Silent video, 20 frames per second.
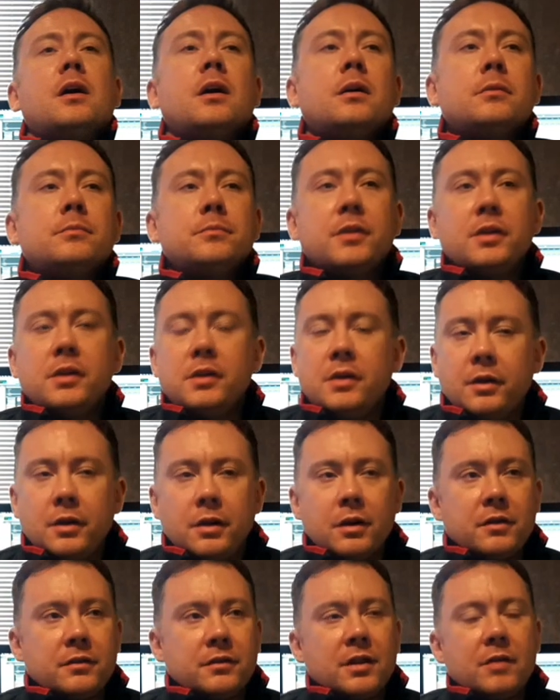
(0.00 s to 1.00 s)
the
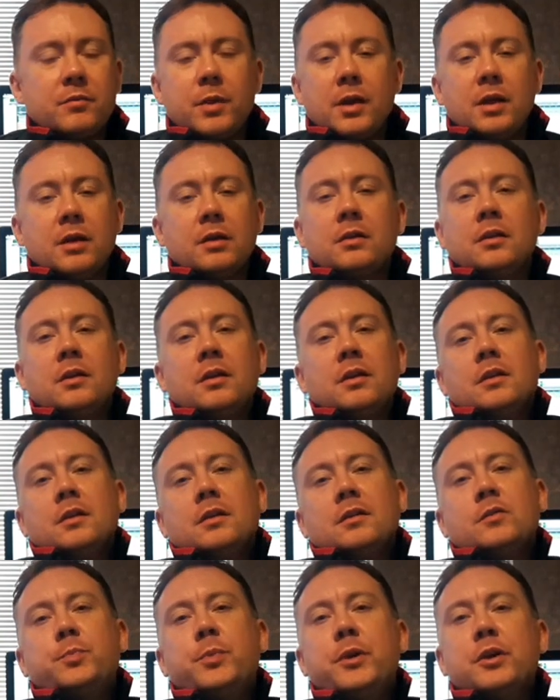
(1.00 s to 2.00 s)
years, and I've been a
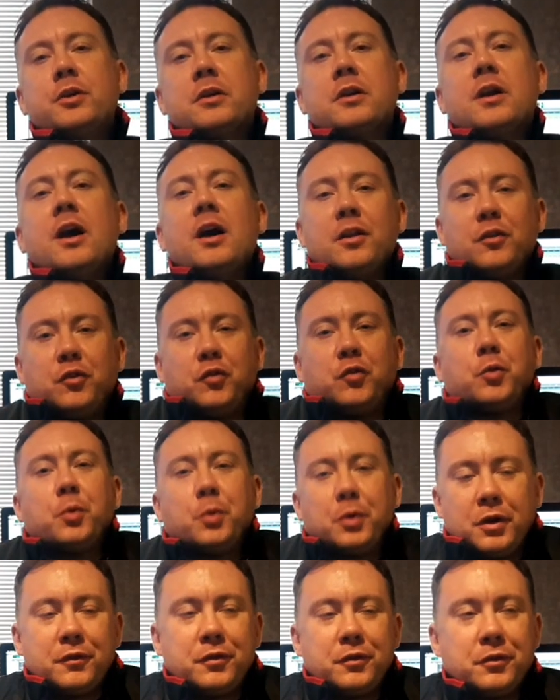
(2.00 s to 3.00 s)
speaker
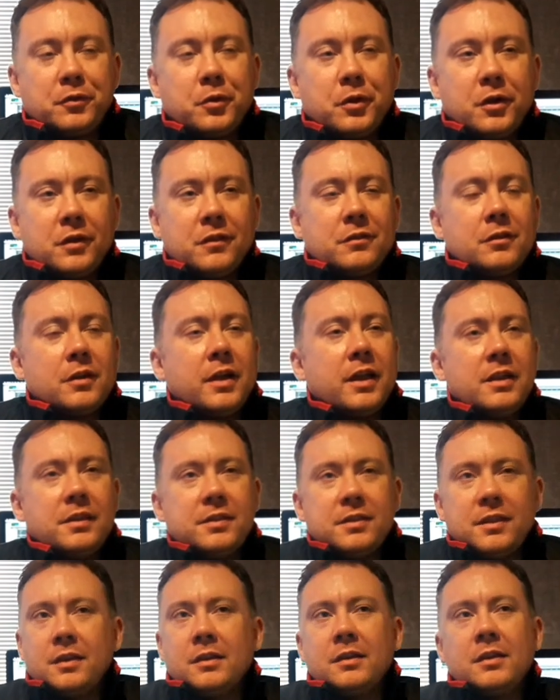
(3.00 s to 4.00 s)
connoisseur of sorts. So
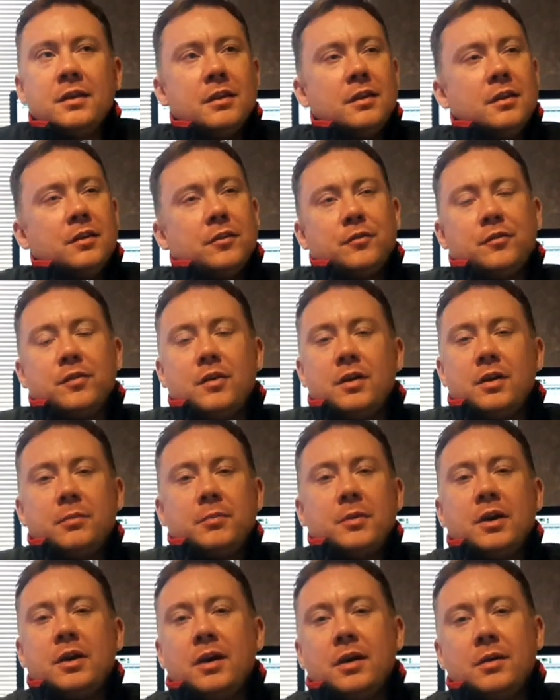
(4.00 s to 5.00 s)
anything
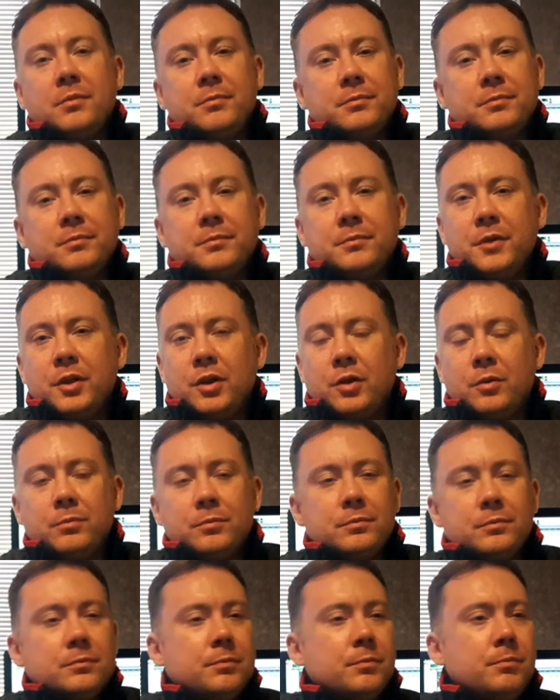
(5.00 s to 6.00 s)
from
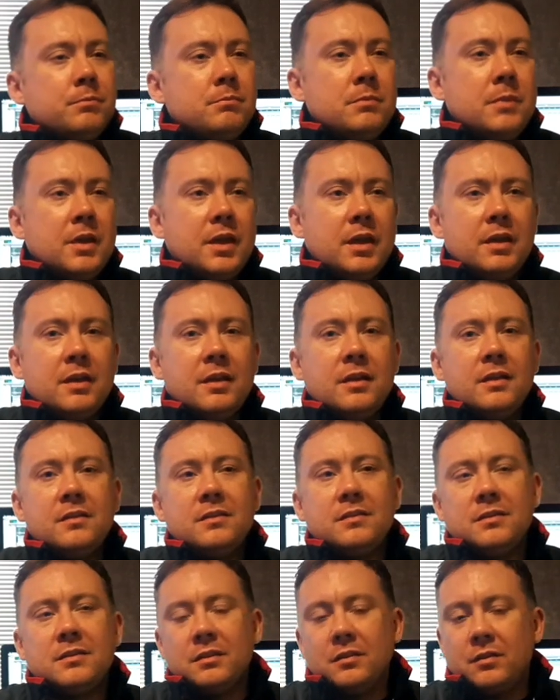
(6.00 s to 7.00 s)

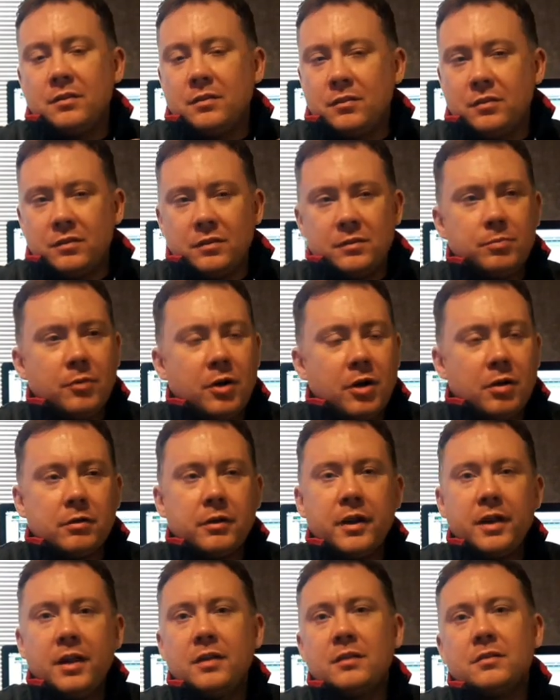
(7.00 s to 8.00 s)
mids, small
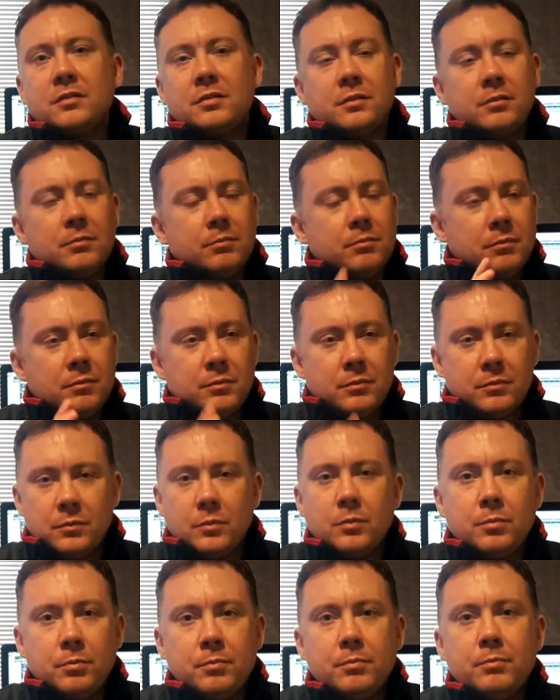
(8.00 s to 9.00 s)
range,
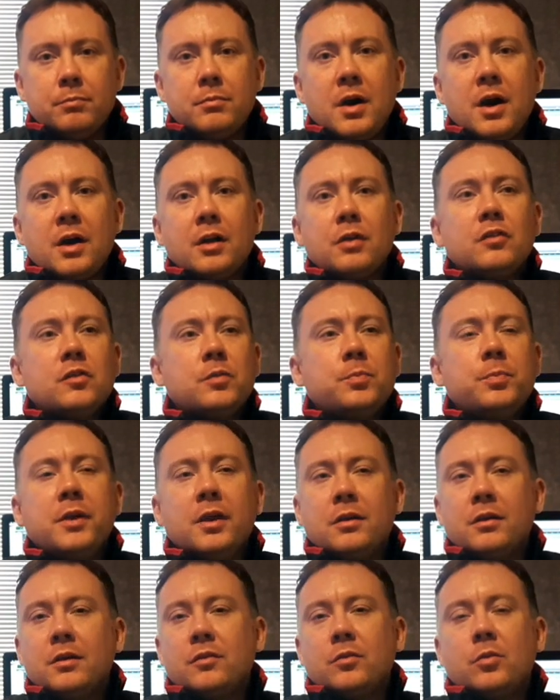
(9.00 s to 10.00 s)
mono
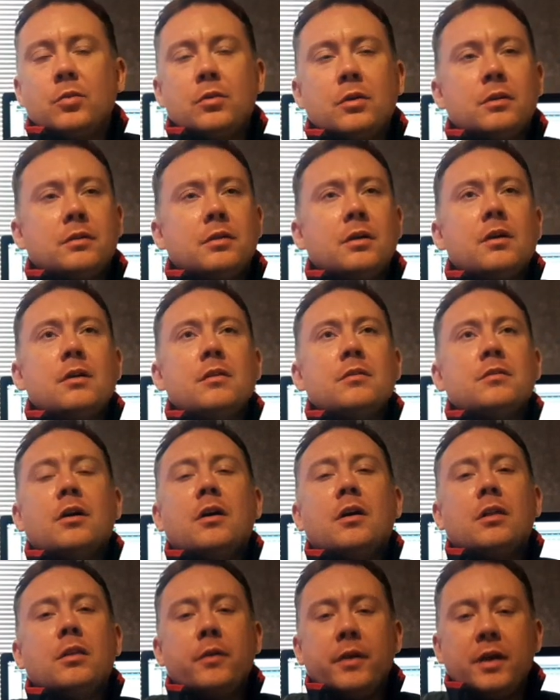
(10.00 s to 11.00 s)
speakers, oratones,
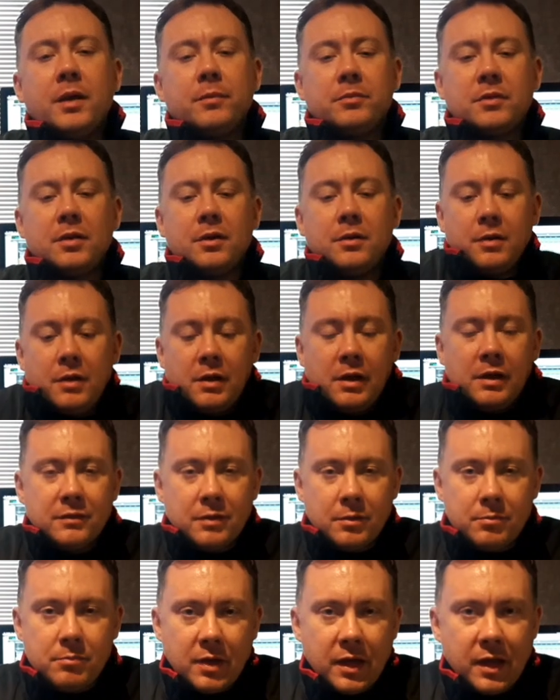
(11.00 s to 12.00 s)
all the way up
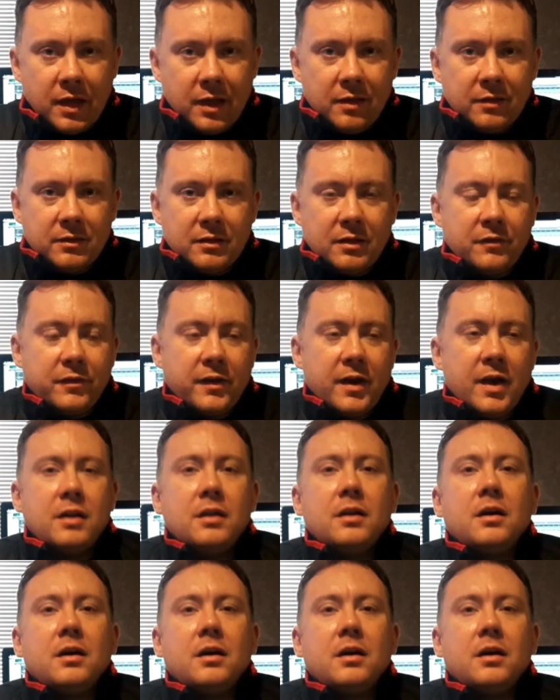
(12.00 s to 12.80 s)
to mains. I've had